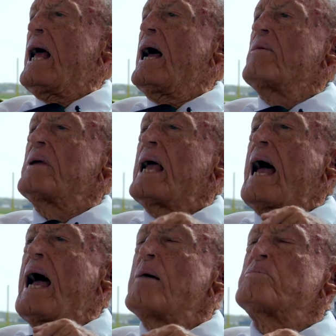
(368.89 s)
of the
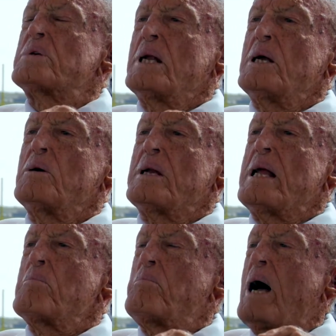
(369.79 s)
absolute
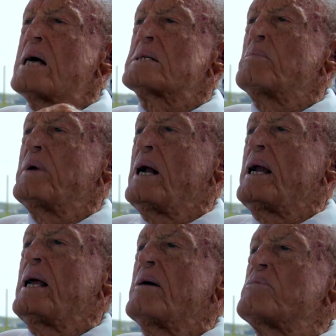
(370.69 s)

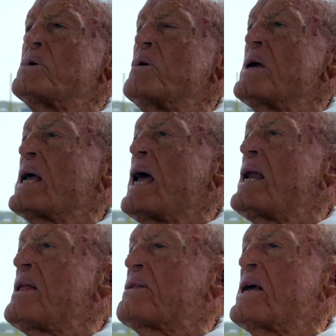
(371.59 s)
impossibility of doing
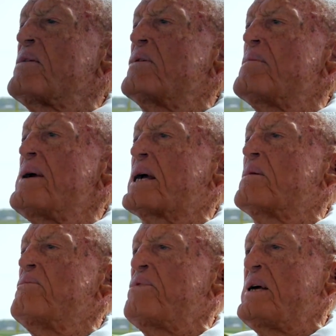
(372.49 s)
anything from
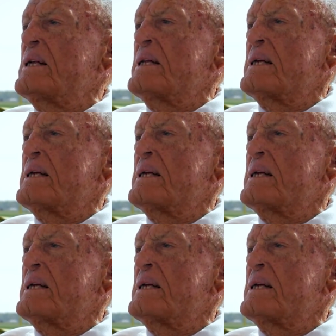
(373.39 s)
Hickam Field.